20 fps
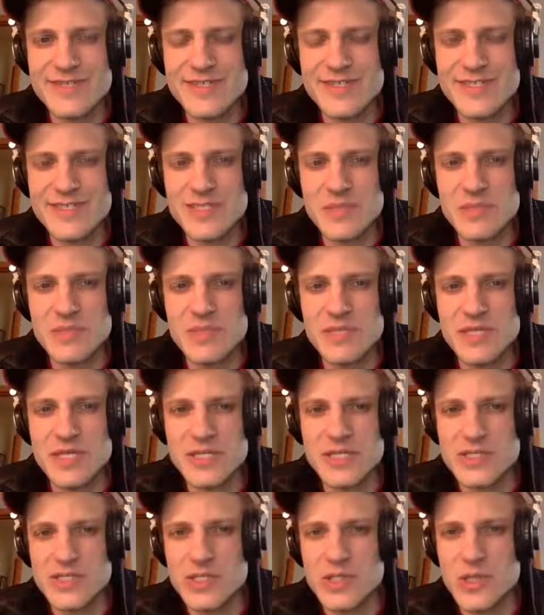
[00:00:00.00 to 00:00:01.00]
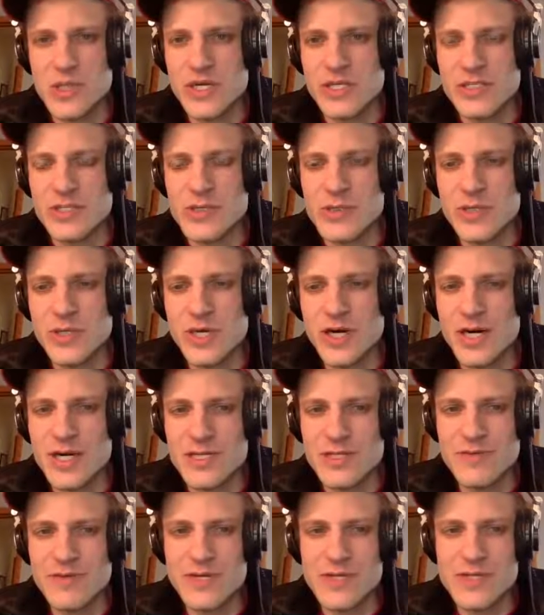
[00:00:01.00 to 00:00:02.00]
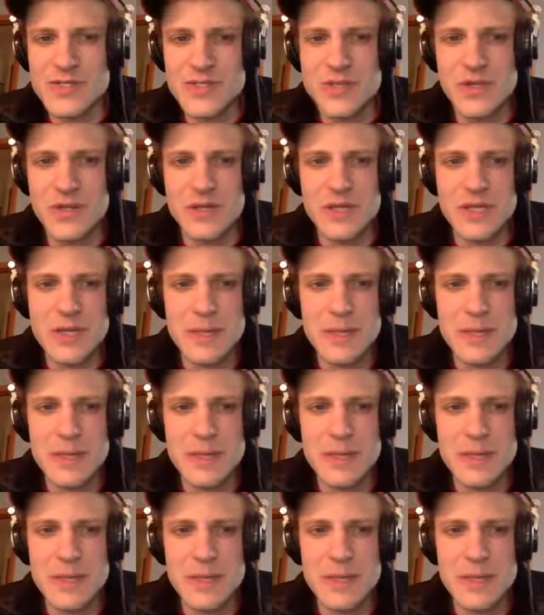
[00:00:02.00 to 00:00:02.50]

to be just drawing 2 cards very slowly.